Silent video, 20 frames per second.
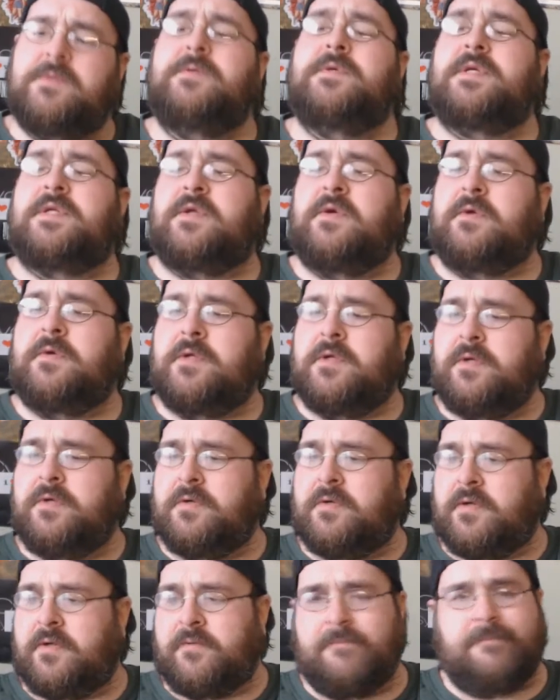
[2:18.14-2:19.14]
as soon as I turn it
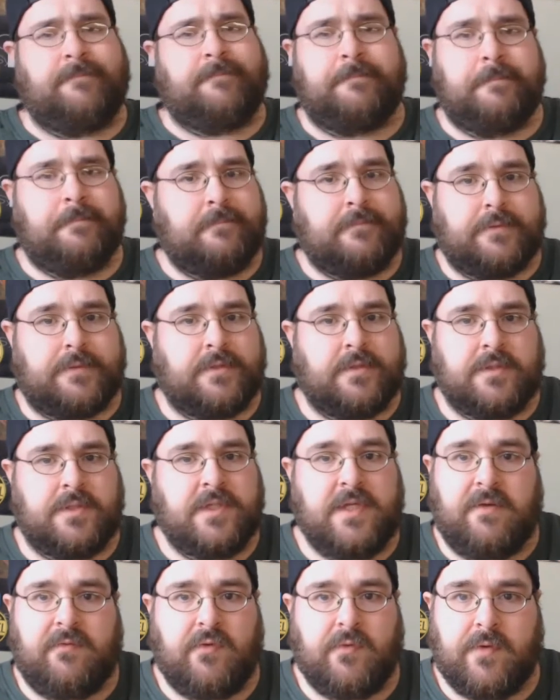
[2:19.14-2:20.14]
on.
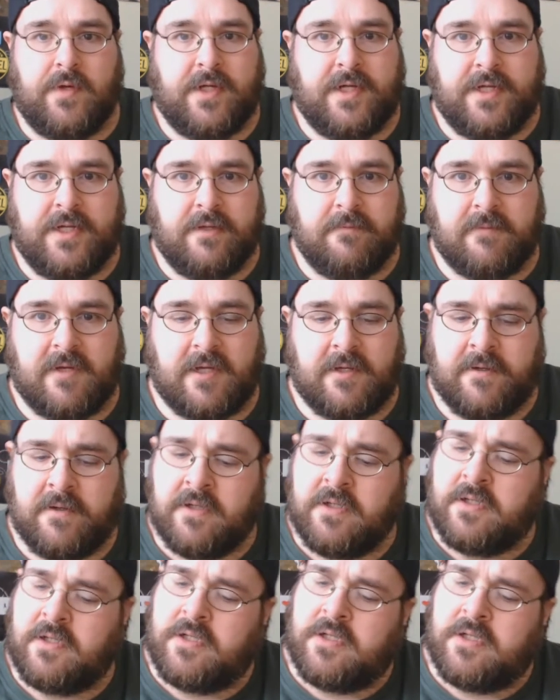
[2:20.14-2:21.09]
Never ready, am I?